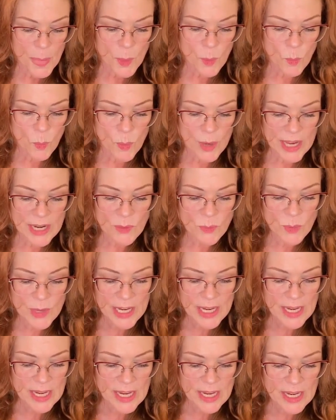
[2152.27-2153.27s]
When
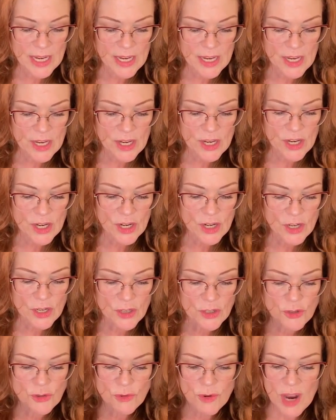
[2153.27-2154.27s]
we
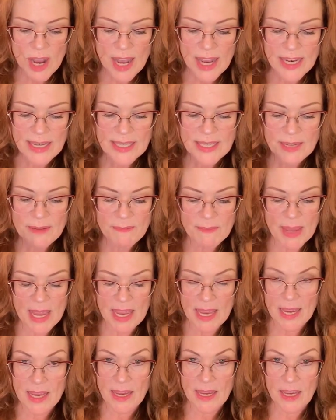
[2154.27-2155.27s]
try to
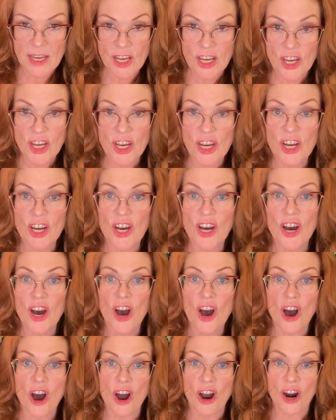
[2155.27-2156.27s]
make
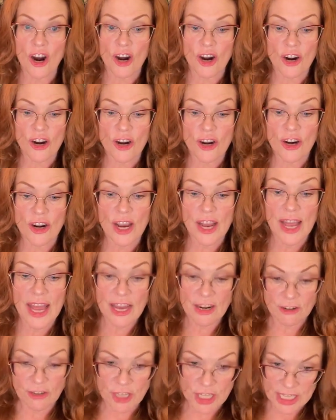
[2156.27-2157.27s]
our
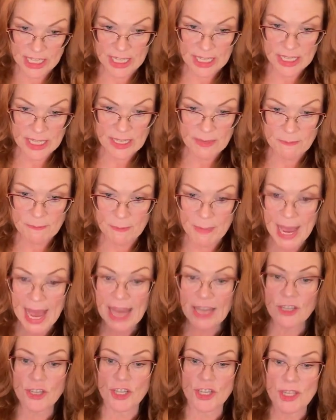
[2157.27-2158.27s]
energies
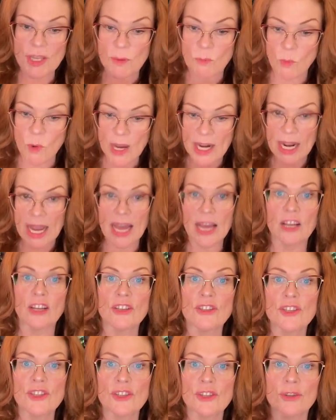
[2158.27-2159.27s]
match someone
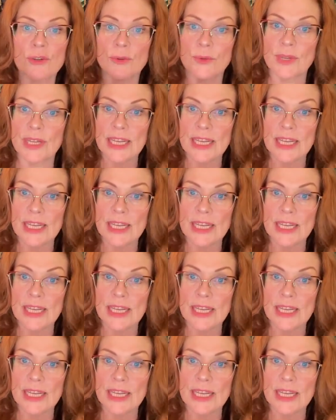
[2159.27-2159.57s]
else who